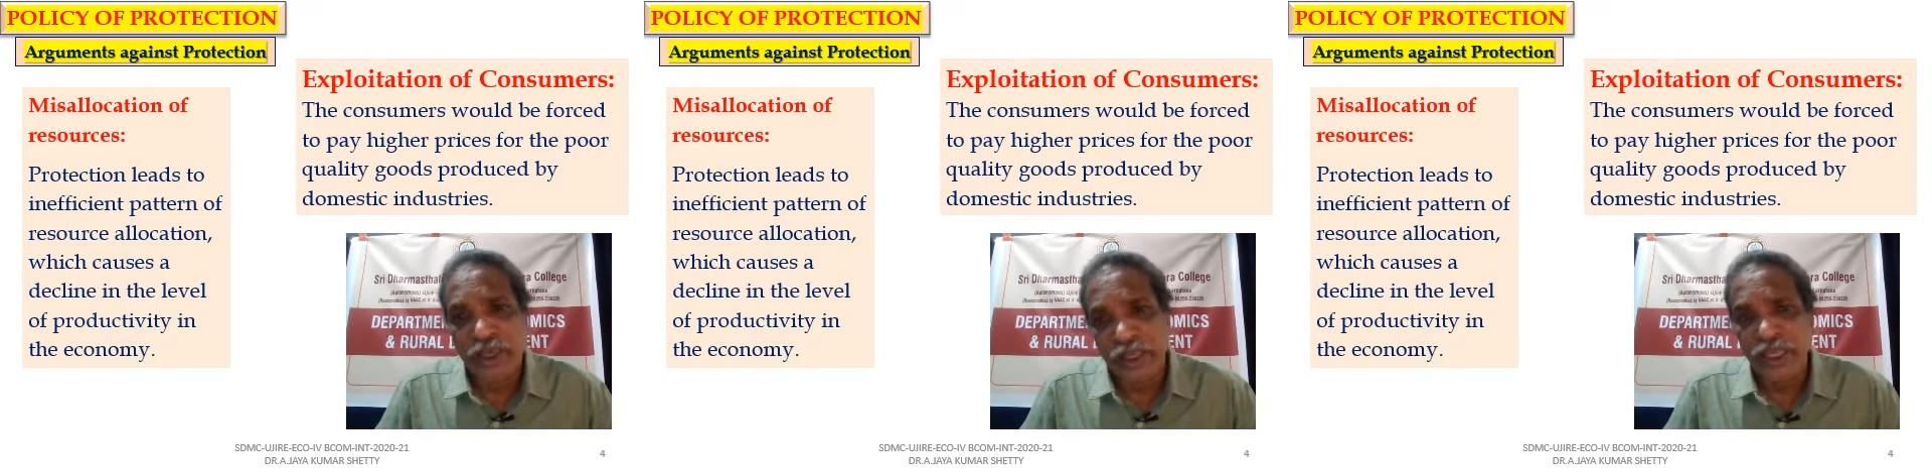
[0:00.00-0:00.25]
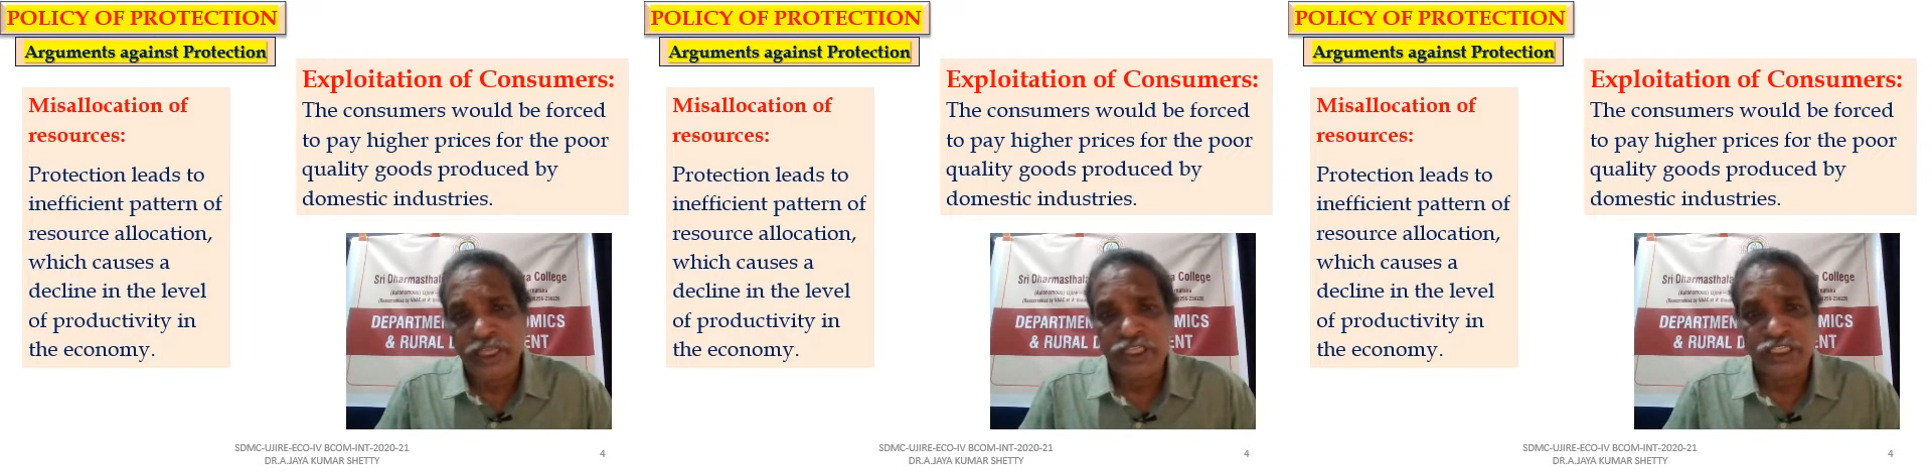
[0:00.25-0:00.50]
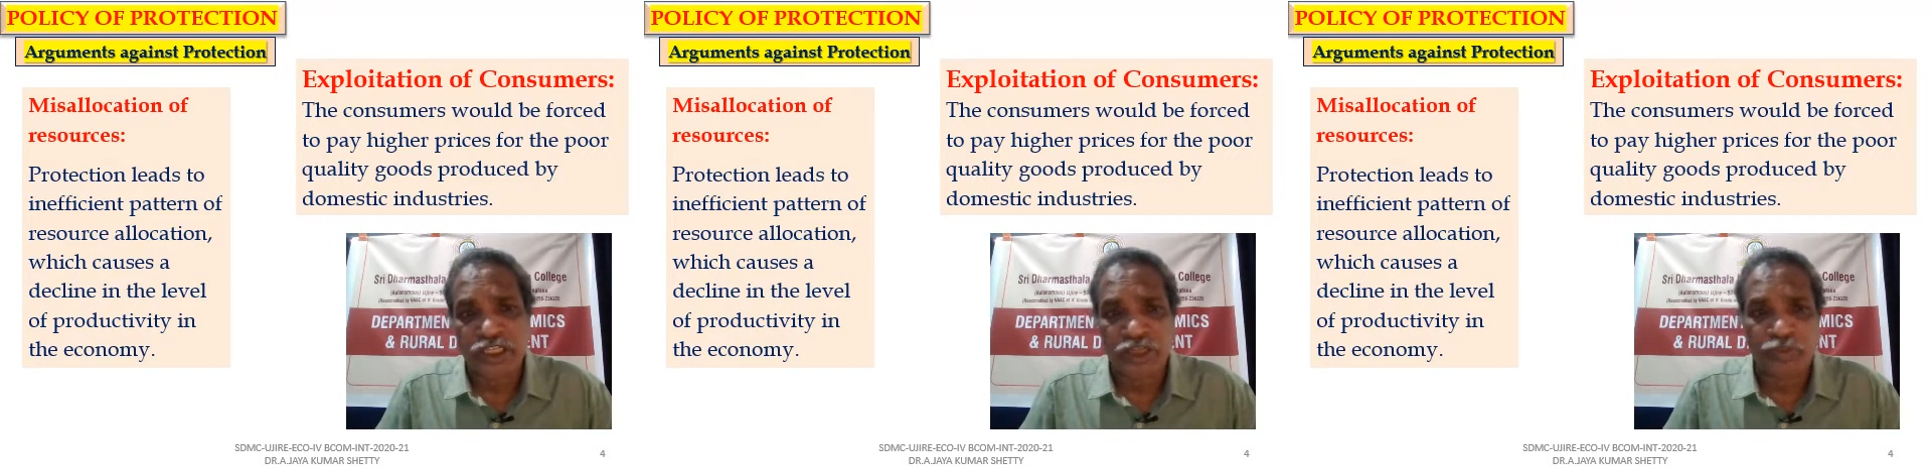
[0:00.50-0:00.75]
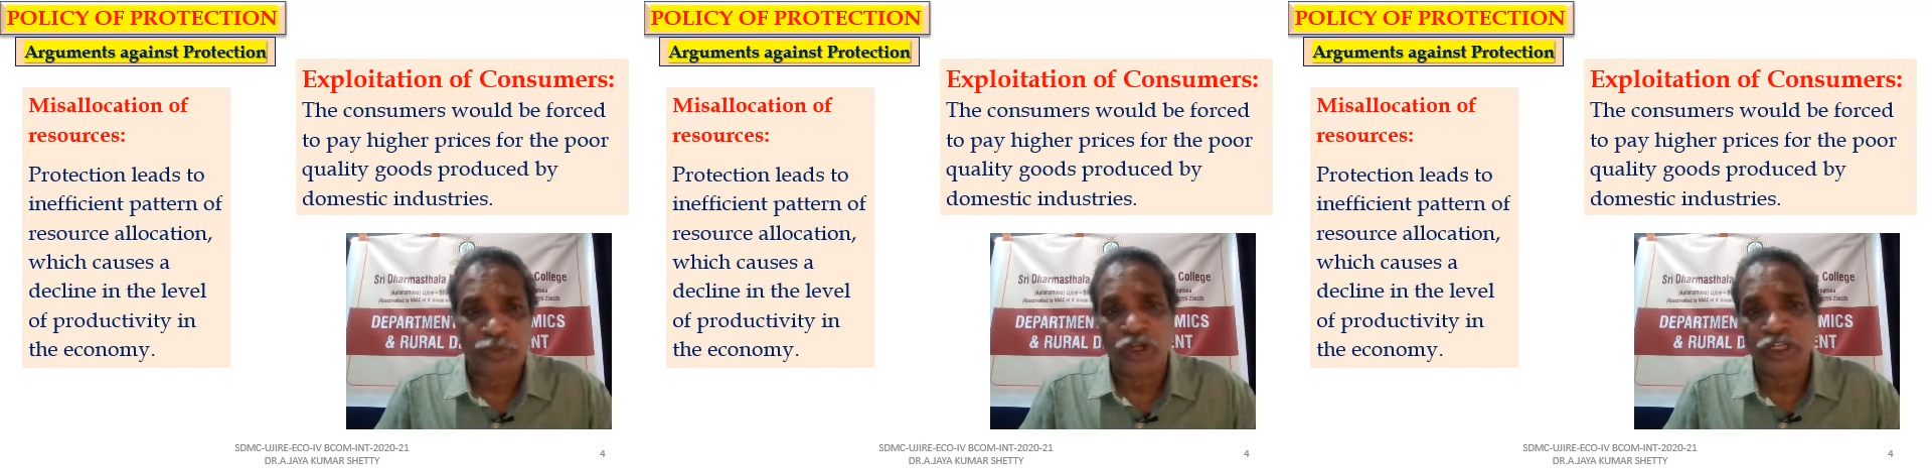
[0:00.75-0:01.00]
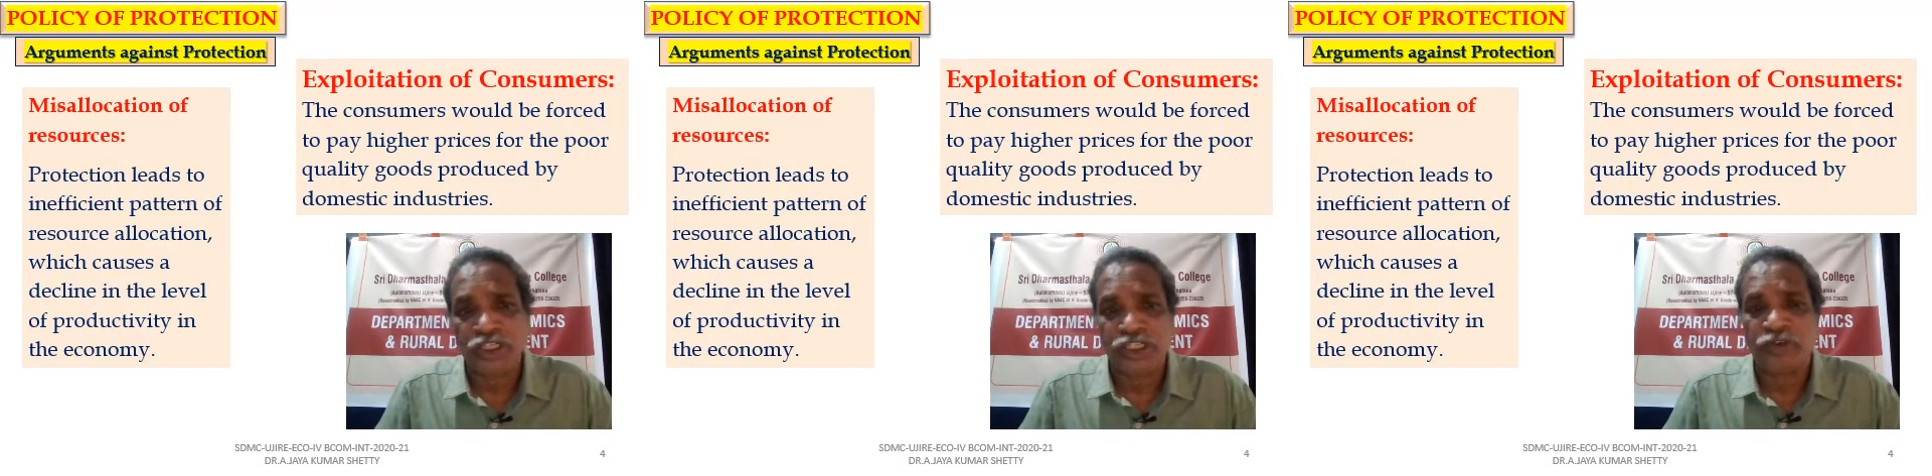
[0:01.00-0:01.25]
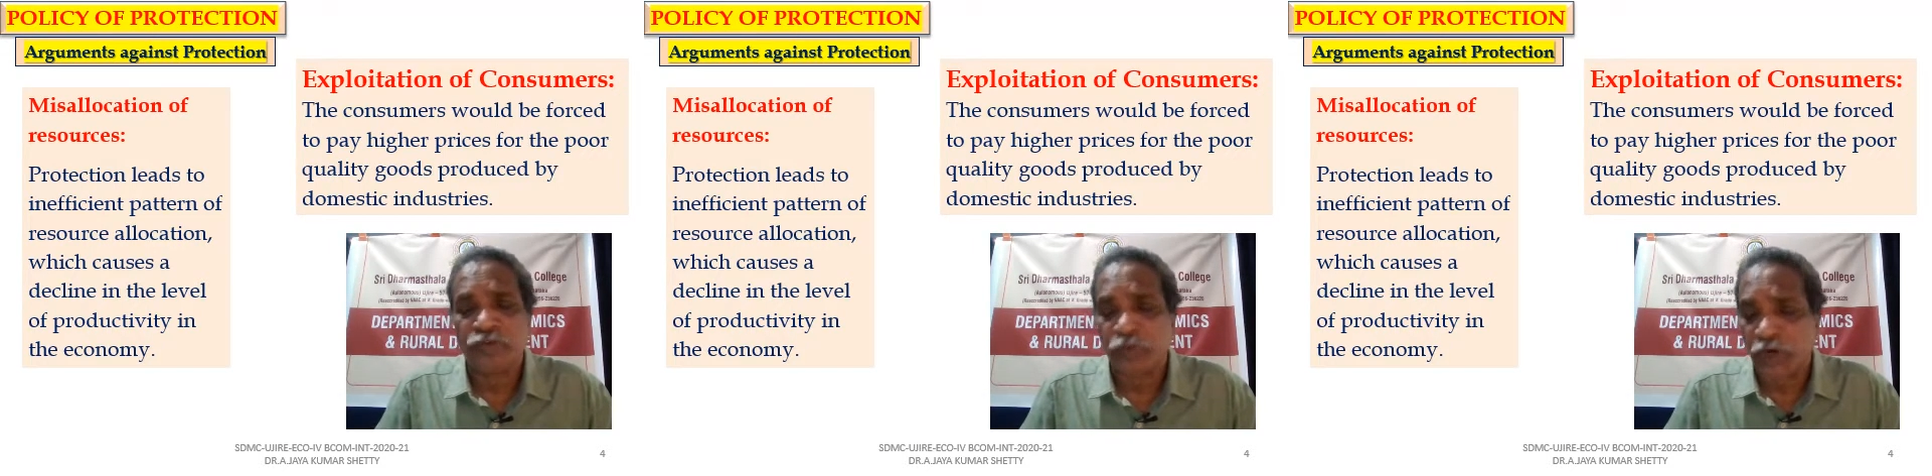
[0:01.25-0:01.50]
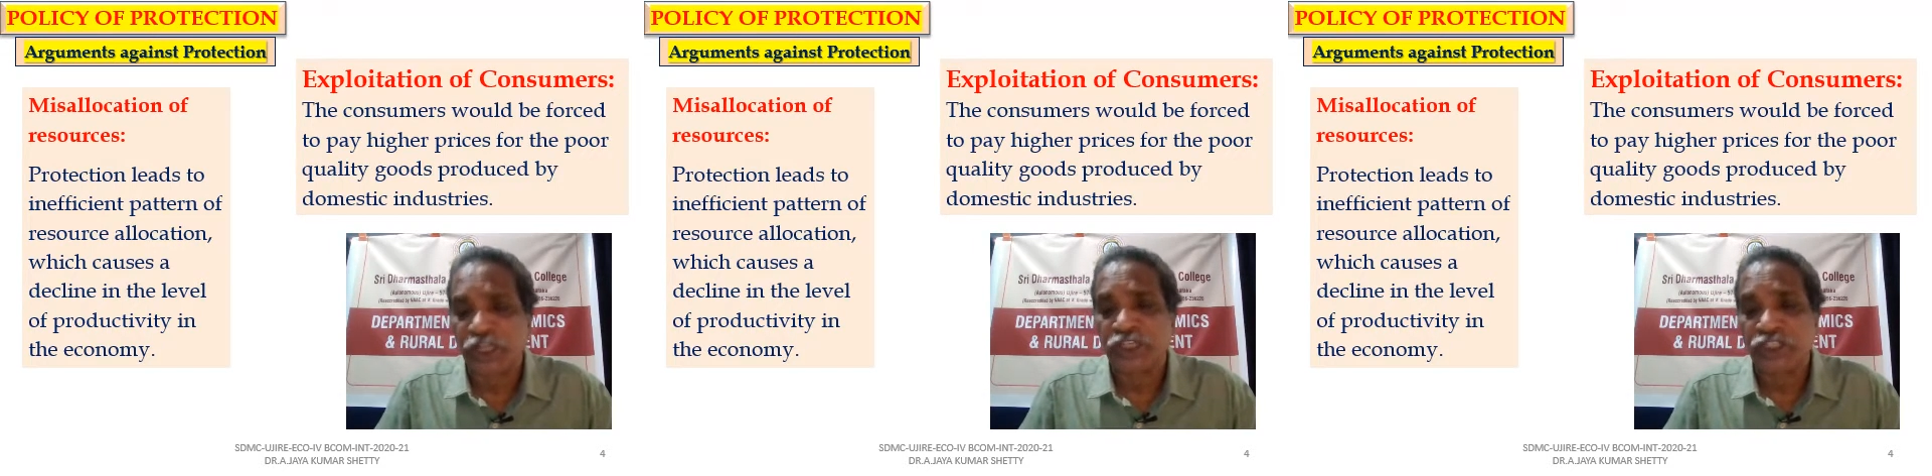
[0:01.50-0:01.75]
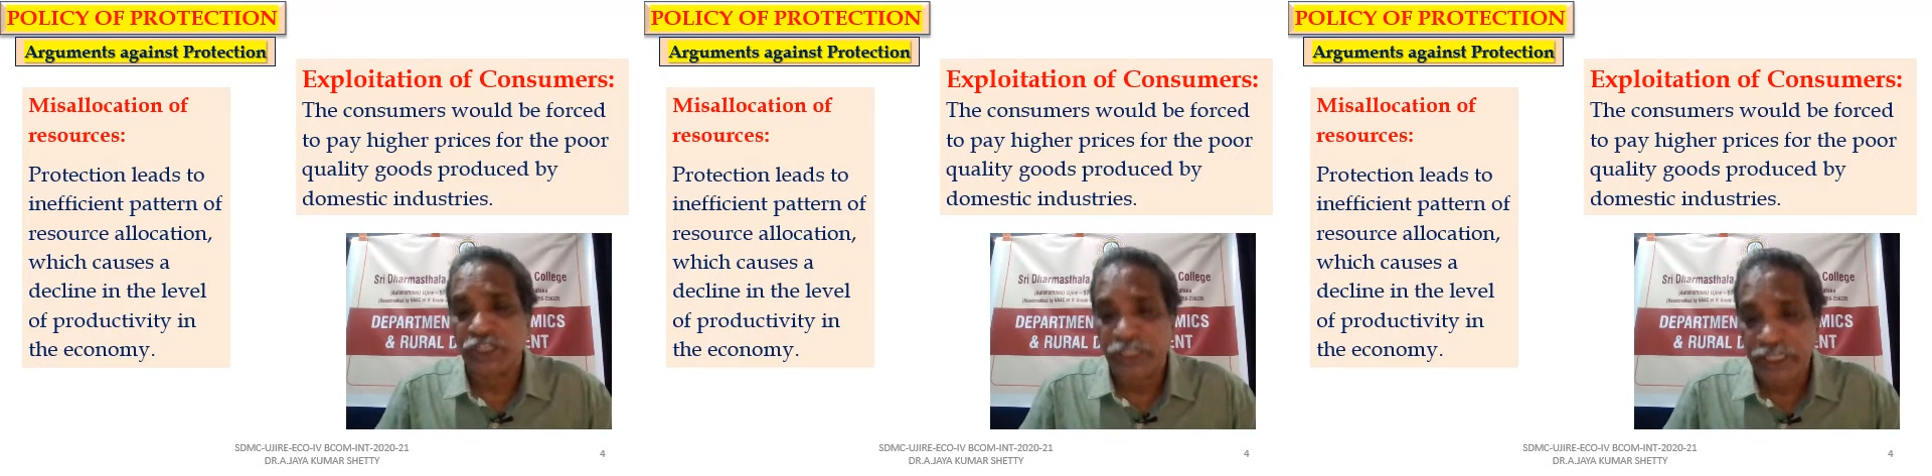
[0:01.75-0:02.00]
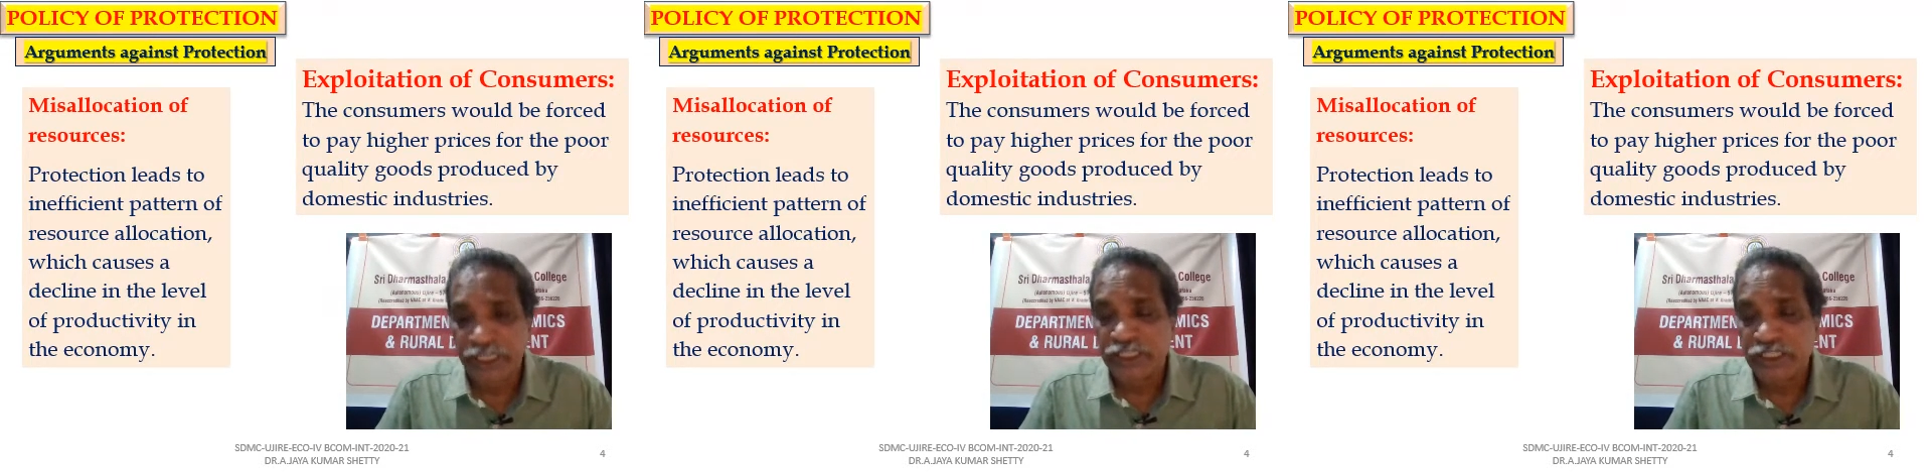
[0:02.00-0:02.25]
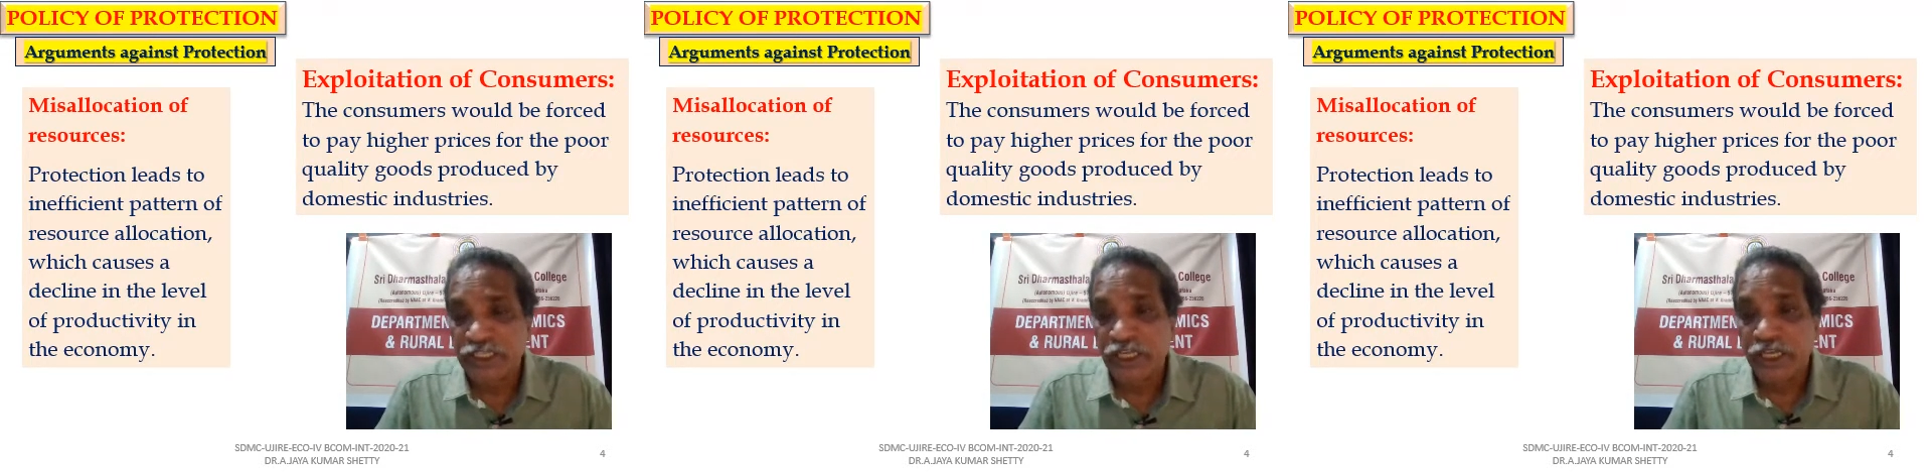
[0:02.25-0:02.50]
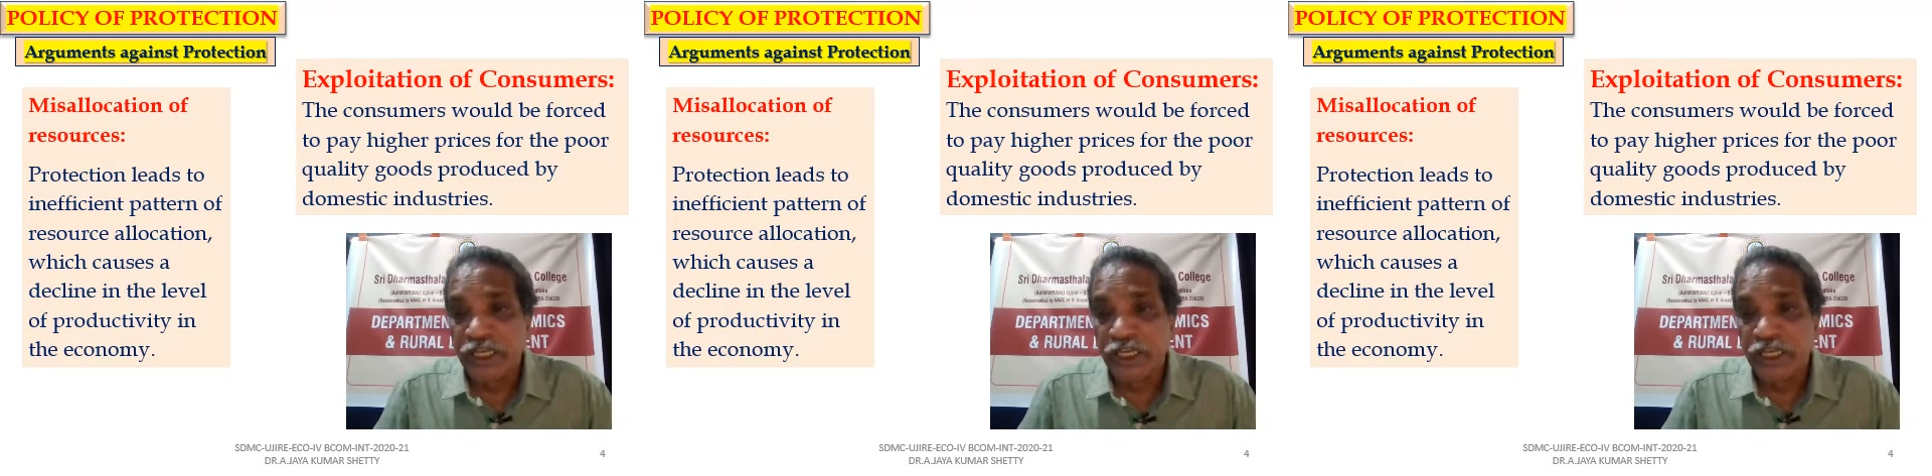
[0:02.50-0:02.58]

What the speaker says: against the policy of protection is